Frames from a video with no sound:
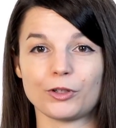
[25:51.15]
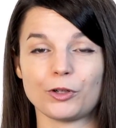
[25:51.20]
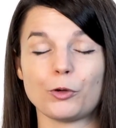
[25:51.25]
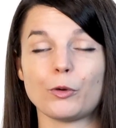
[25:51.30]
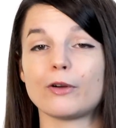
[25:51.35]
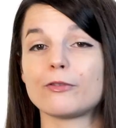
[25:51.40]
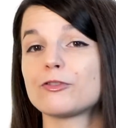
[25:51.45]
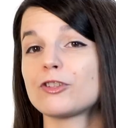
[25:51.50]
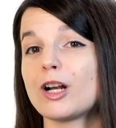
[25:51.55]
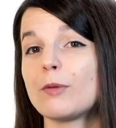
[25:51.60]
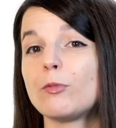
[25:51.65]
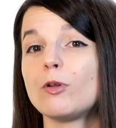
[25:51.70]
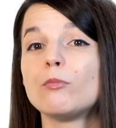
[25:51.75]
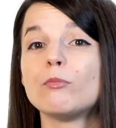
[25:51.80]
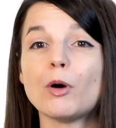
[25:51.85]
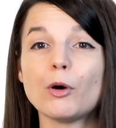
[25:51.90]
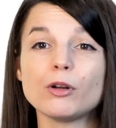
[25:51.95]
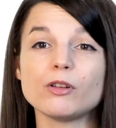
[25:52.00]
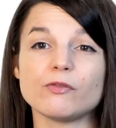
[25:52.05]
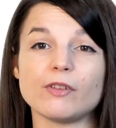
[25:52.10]
who have trouble
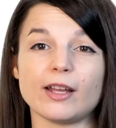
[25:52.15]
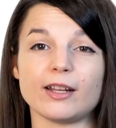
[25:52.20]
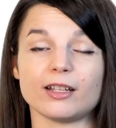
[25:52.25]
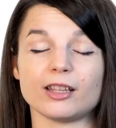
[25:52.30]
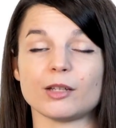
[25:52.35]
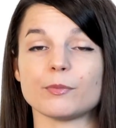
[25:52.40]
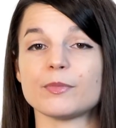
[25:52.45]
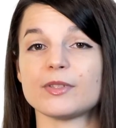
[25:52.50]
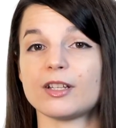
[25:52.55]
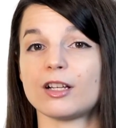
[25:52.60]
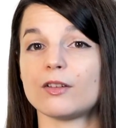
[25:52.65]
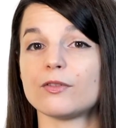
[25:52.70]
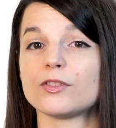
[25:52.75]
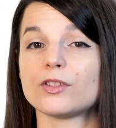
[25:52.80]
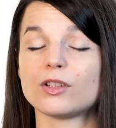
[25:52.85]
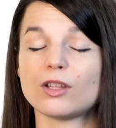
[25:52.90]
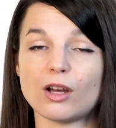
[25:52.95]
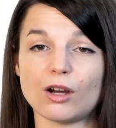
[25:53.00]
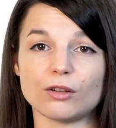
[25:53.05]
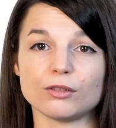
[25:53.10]
motivating themselves
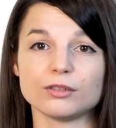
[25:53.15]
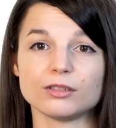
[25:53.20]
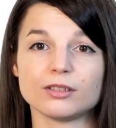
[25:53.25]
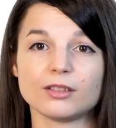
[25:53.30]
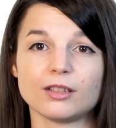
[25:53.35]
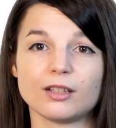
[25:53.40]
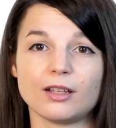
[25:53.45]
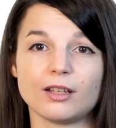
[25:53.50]
alone.